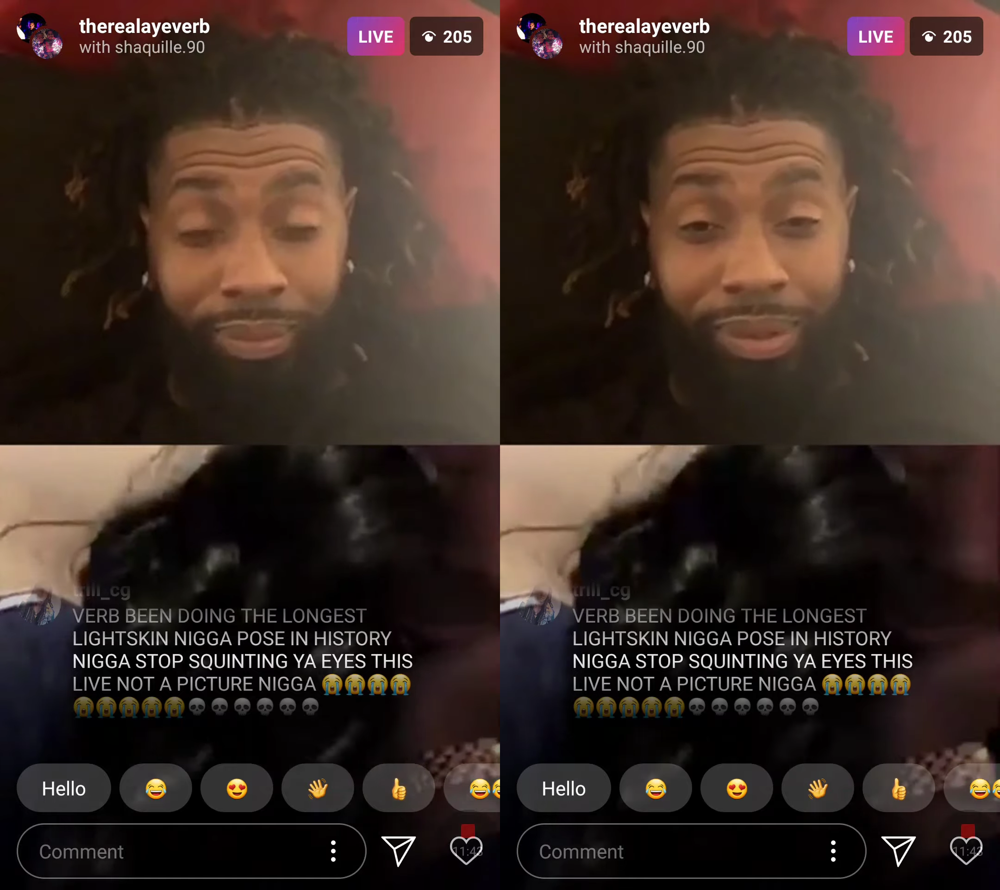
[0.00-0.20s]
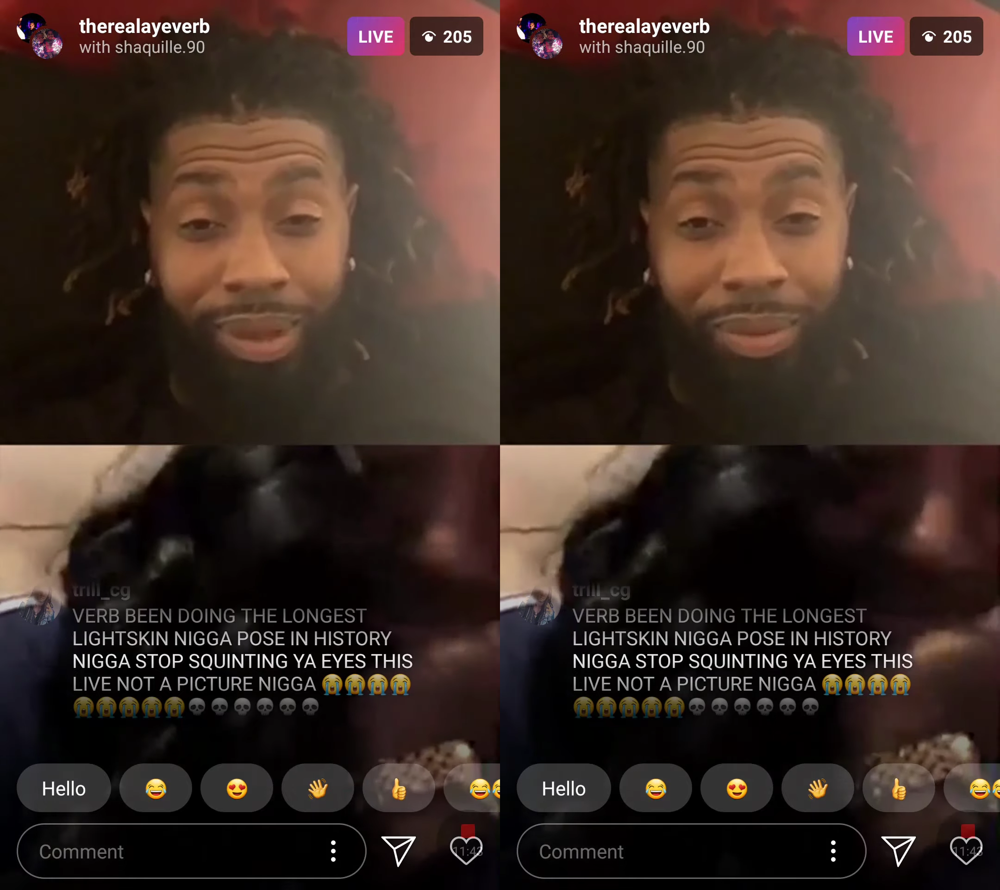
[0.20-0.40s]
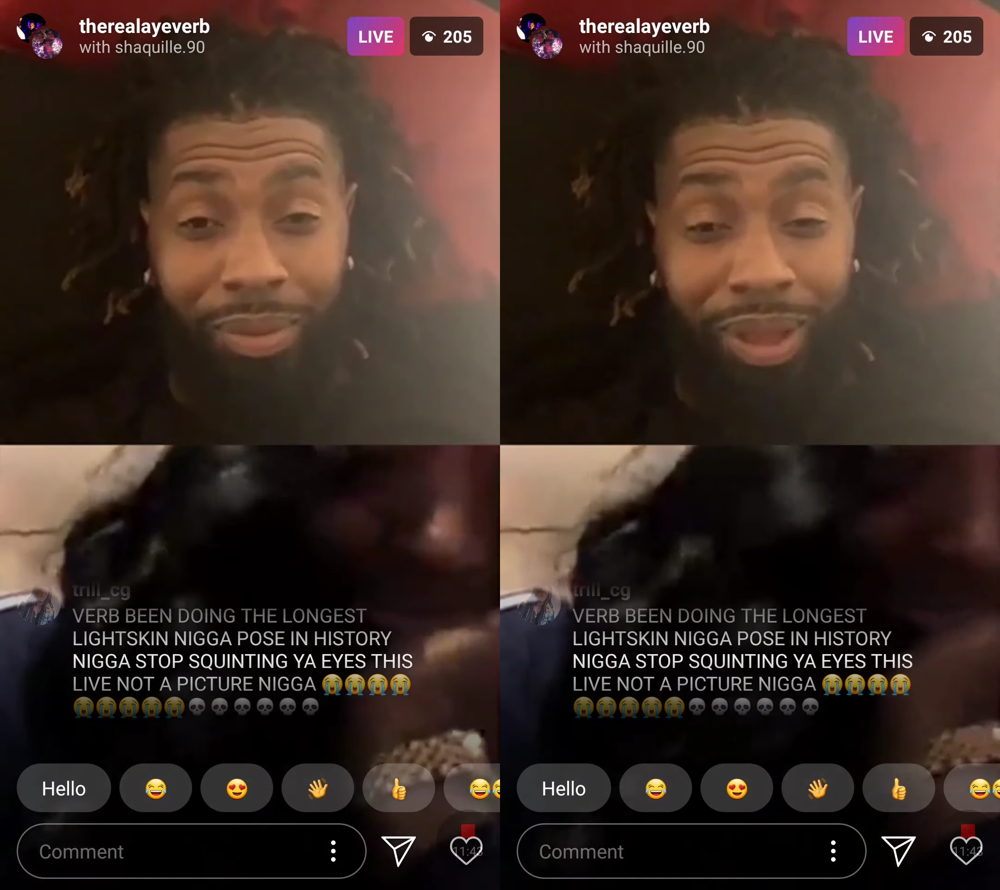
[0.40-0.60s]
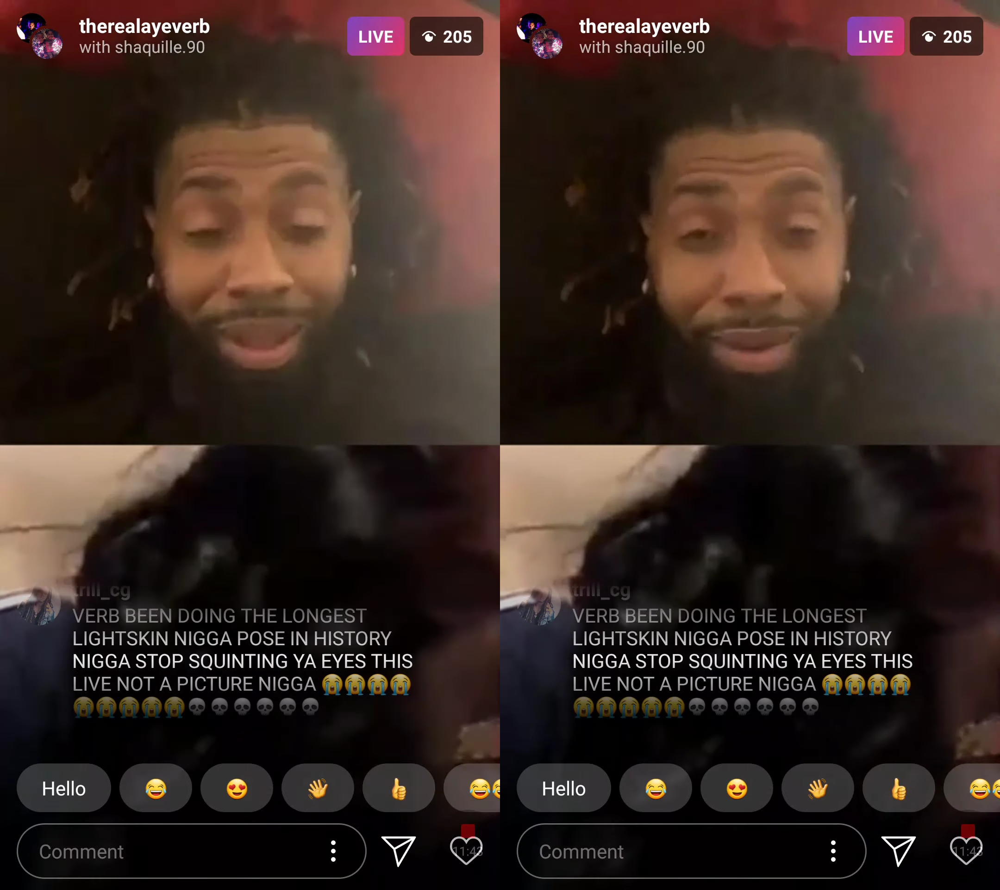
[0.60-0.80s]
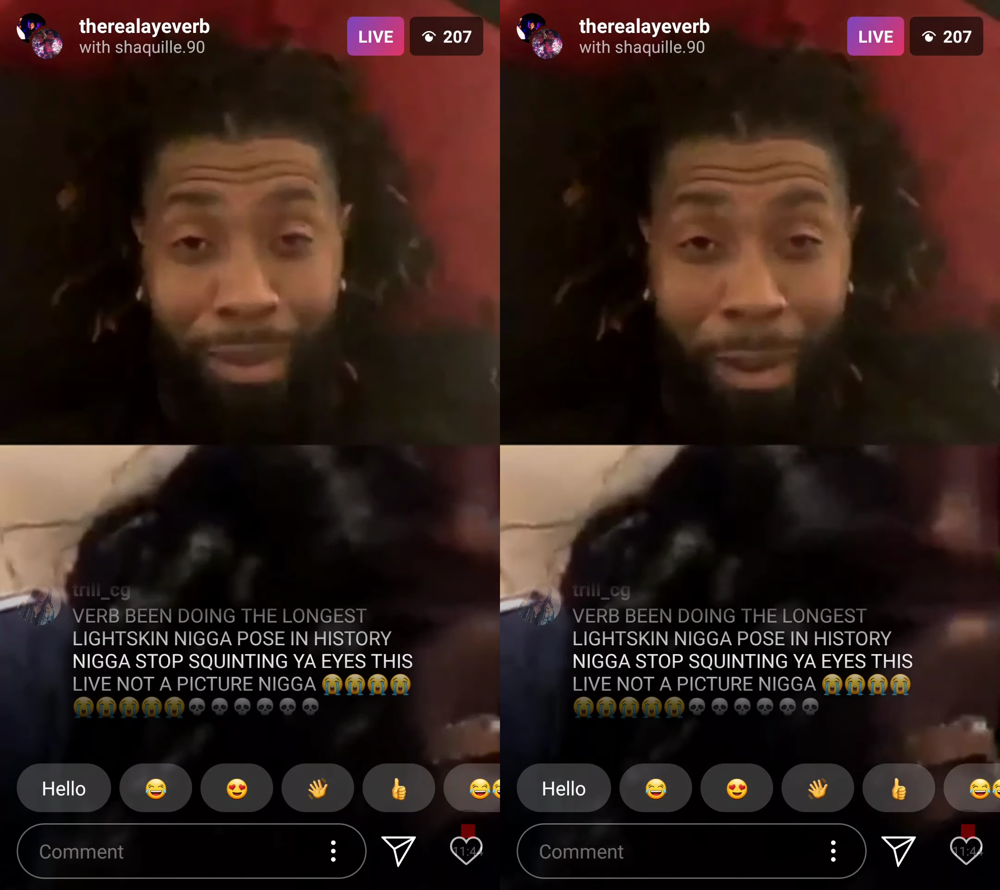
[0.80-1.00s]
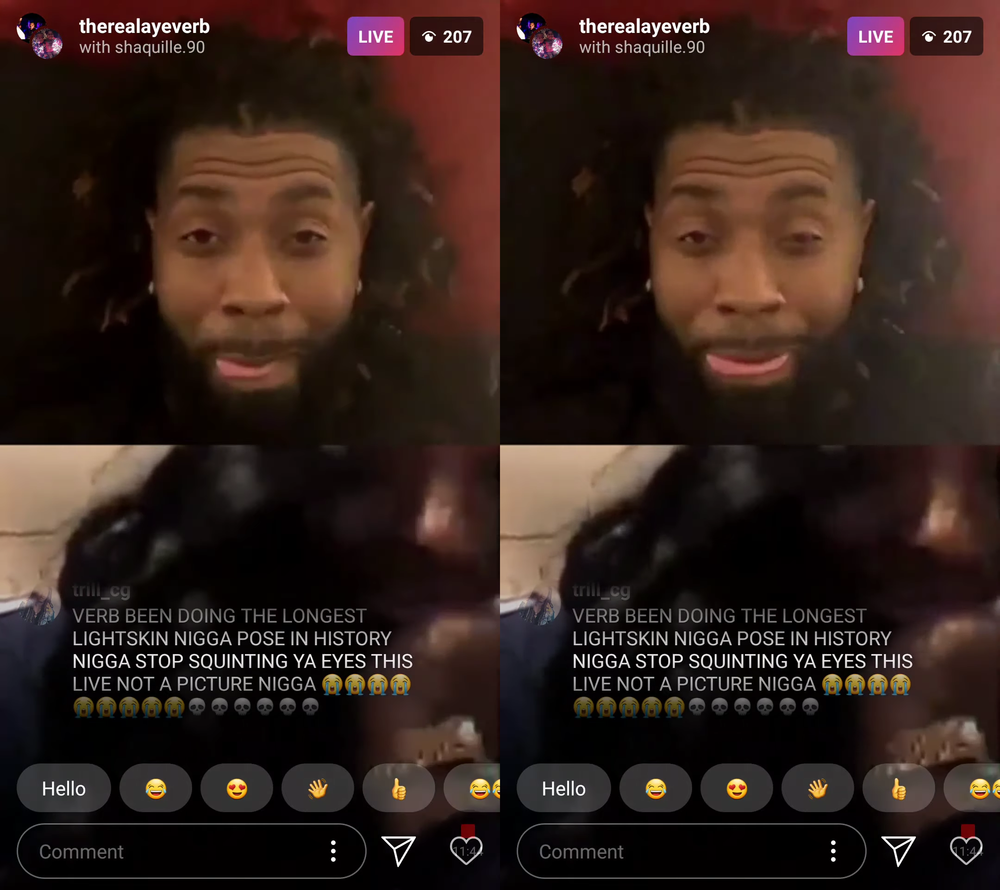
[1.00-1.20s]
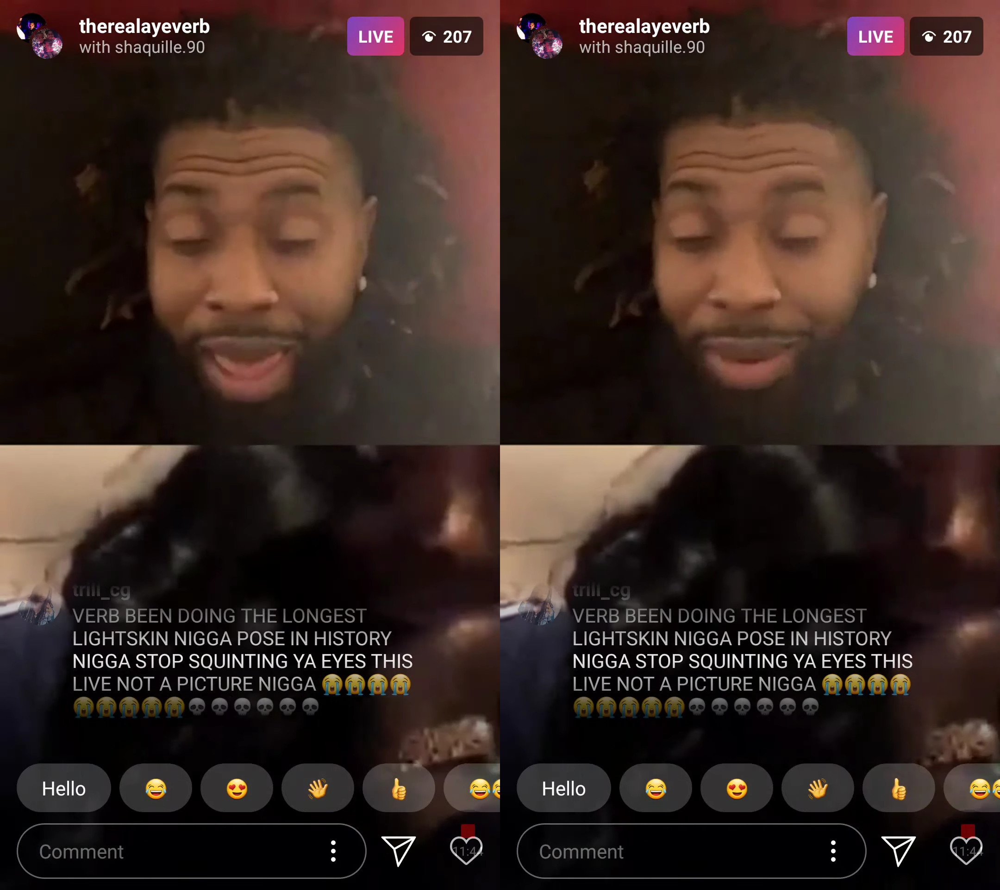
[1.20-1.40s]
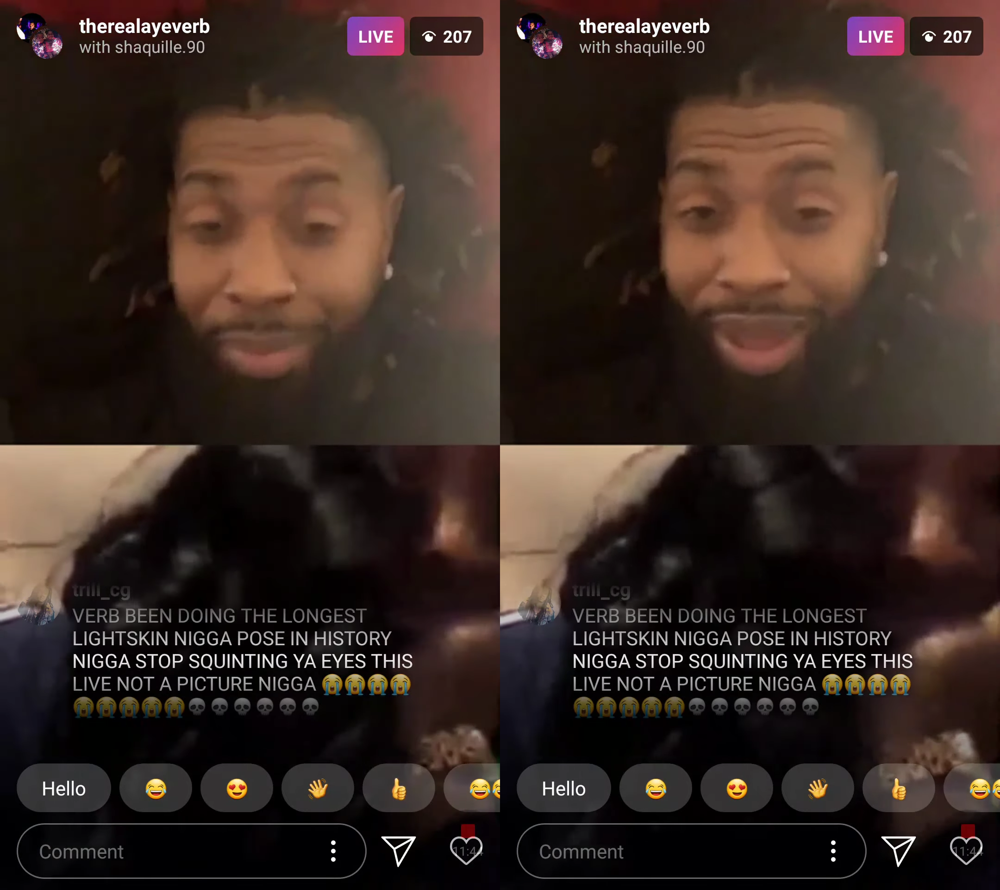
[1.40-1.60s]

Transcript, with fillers: yes, I would have. I'd have,